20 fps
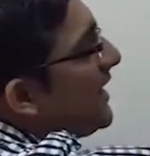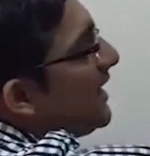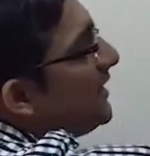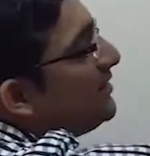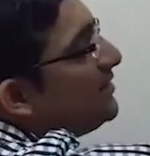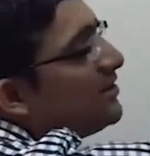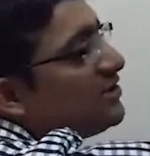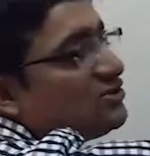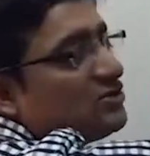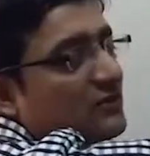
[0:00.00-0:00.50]
and
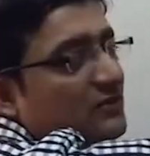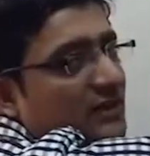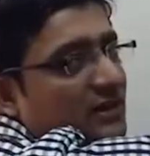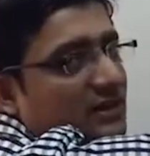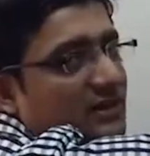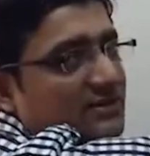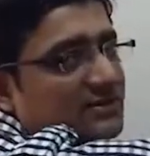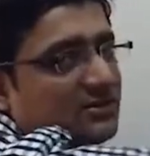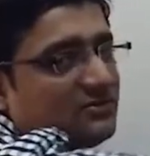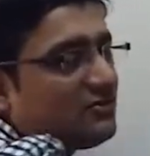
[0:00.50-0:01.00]
this over here
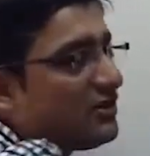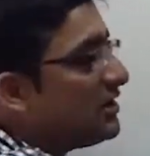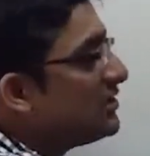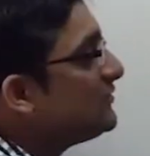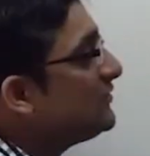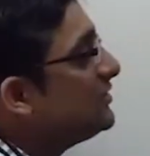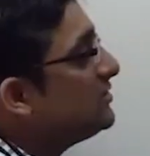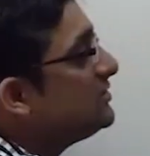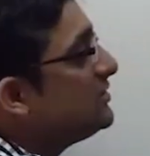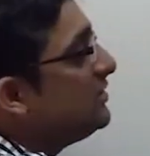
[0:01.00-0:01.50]
is a
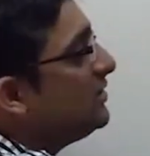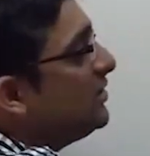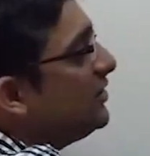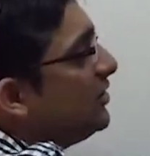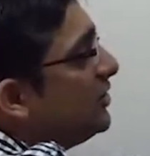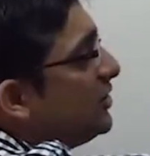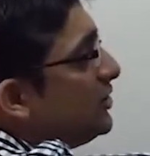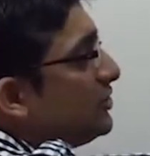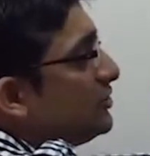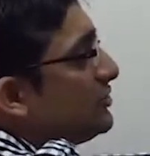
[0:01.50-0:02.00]
transversal.
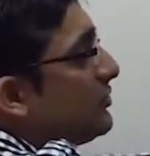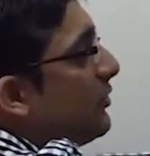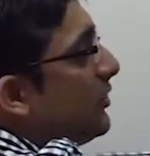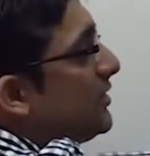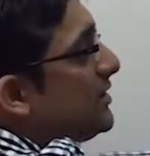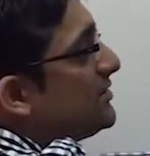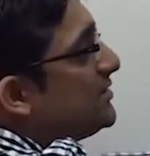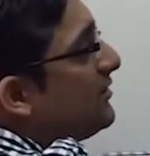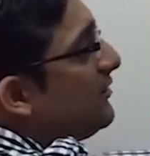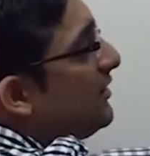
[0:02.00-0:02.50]
So what
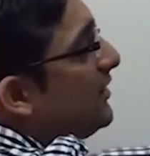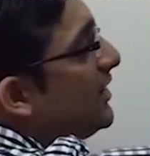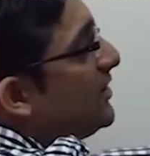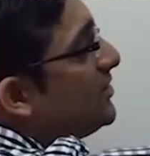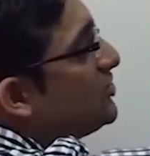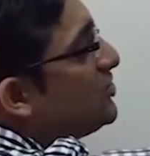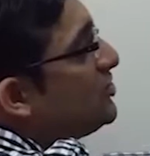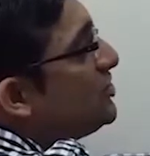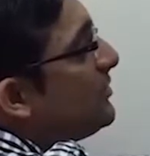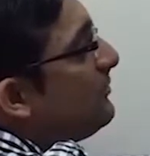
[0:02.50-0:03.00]
is the
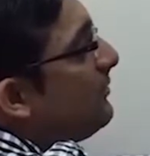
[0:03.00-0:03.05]
relationship